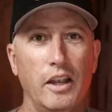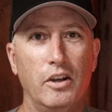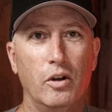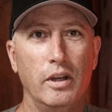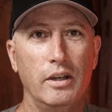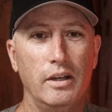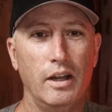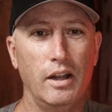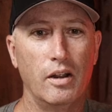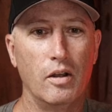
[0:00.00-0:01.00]

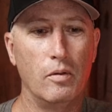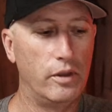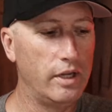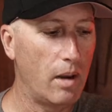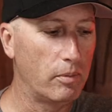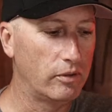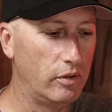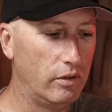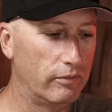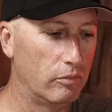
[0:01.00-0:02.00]
The
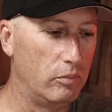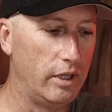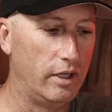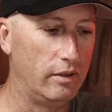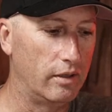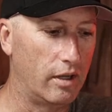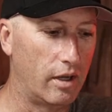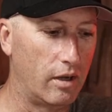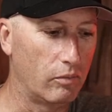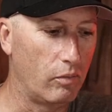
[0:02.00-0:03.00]
opportunity for me,
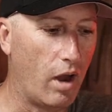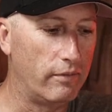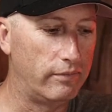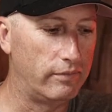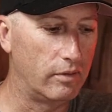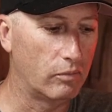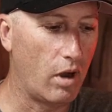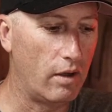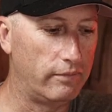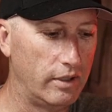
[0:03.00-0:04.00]
Ralph
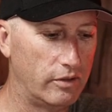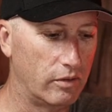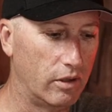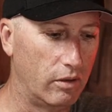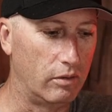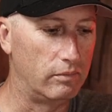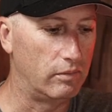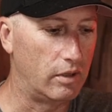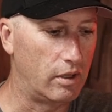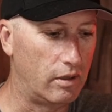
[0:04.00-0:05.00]
Incholero,
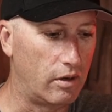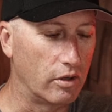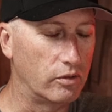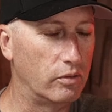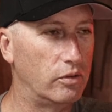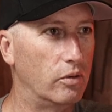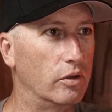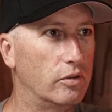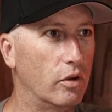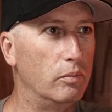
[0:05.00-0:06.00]
Archer's
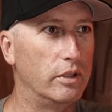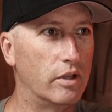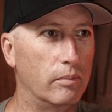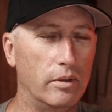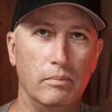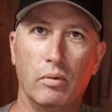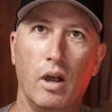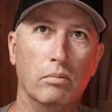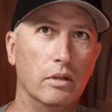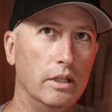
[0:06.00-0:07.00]
Choice, told me something
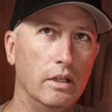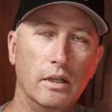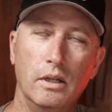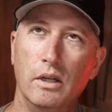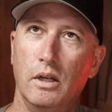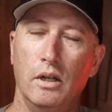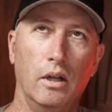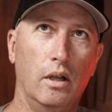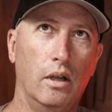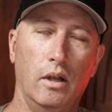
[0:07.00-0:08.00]
probably,
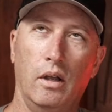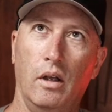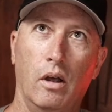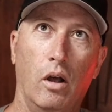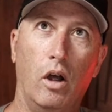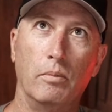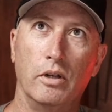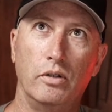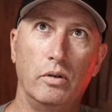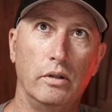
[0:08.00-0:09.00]
I'm going
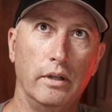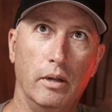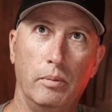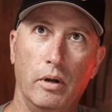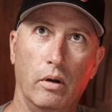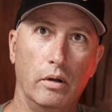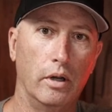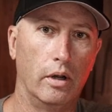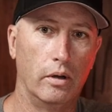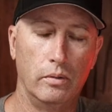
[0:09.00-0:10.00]
to shoot at the hip here and
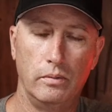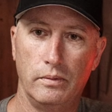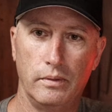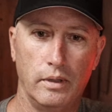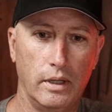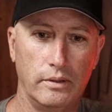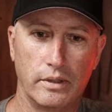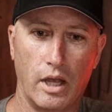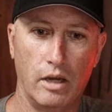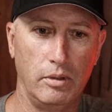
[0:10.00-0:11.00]
go, it's
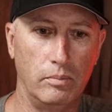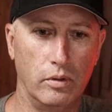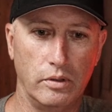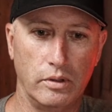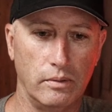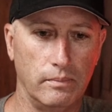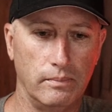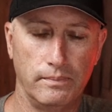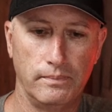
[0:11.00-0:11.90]
got to be pushing,